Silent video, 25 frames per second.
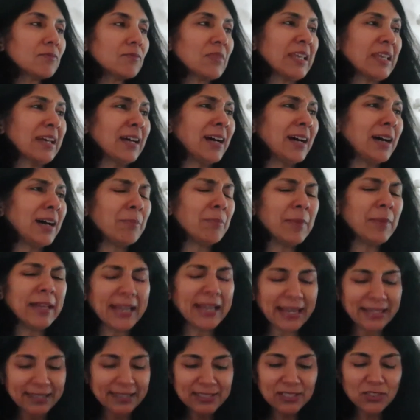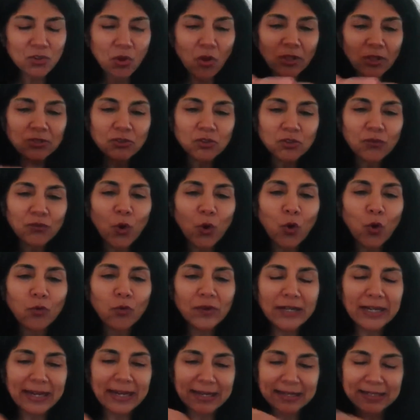And this is all sort of
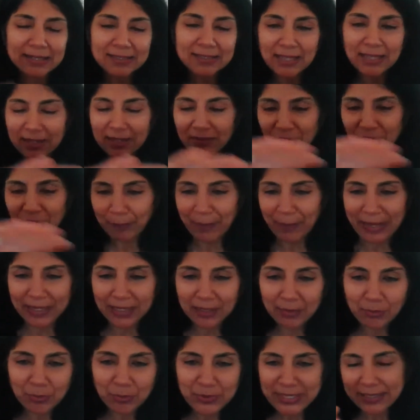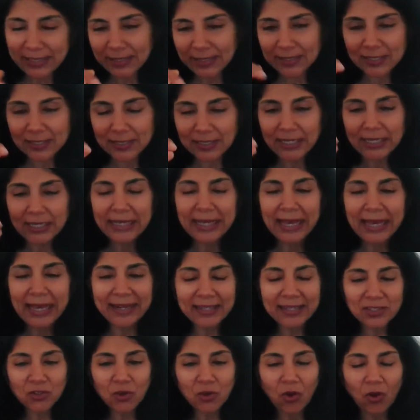overlaid. It's kind of a palimpsest.
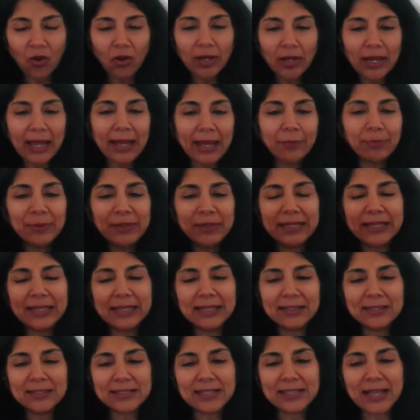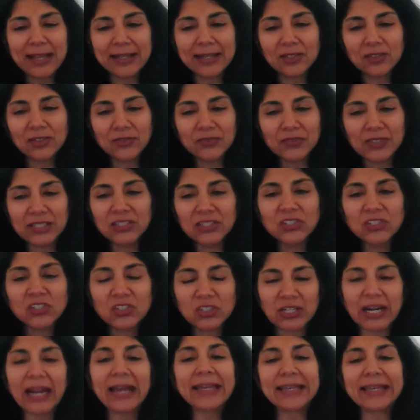And it's all happening in the site of these
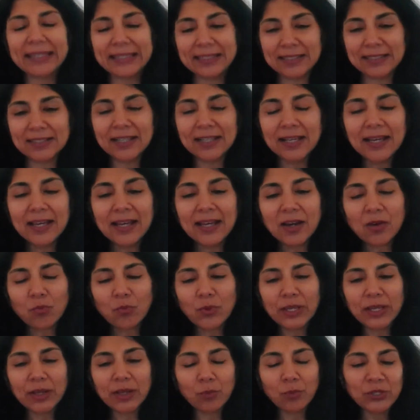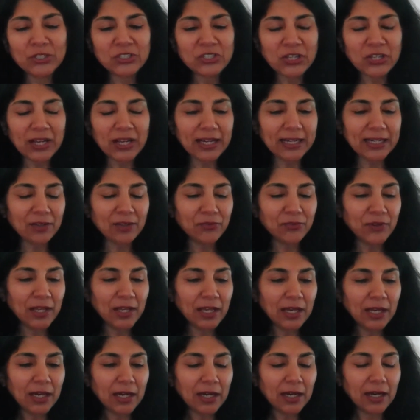shrines, which are kind of
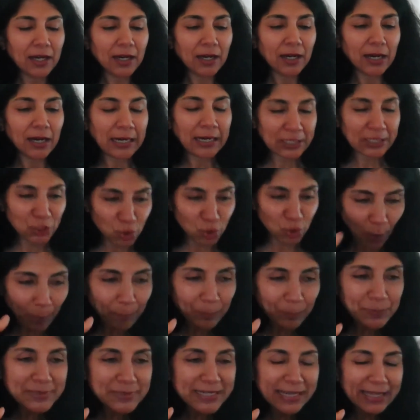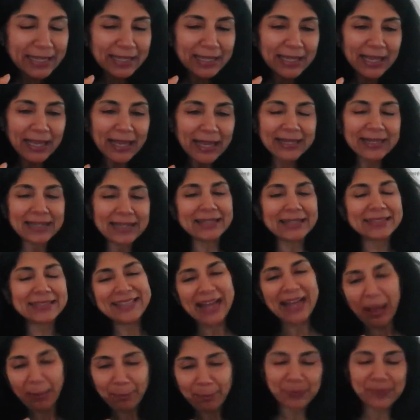adopting and
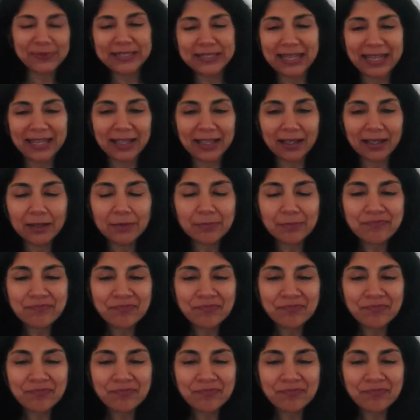adapting